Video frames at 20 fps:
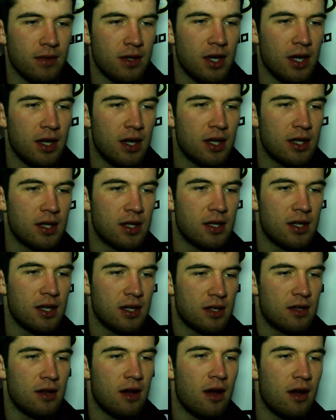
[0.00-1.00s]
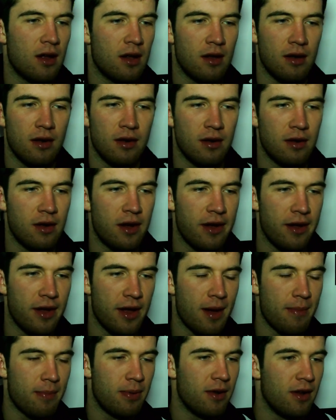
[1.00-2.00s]
yeah, that's not
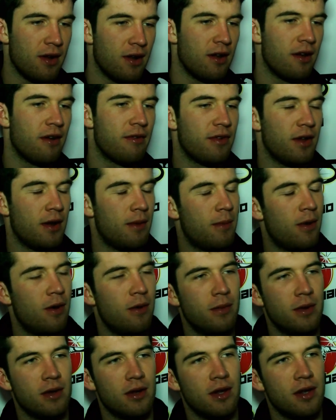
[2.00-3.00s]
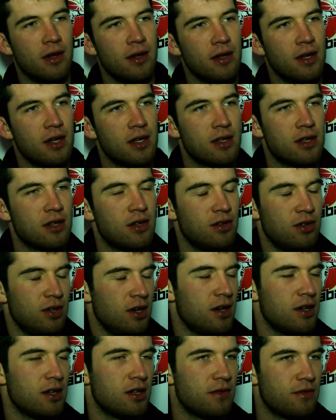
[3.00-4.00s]
happening enough at the moment, and that's
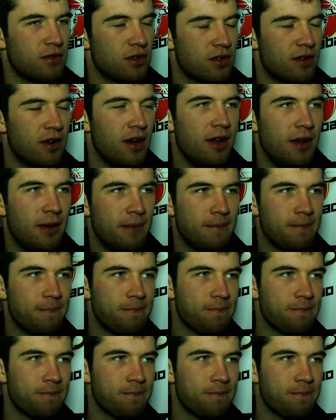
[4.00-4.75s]
just frustrating.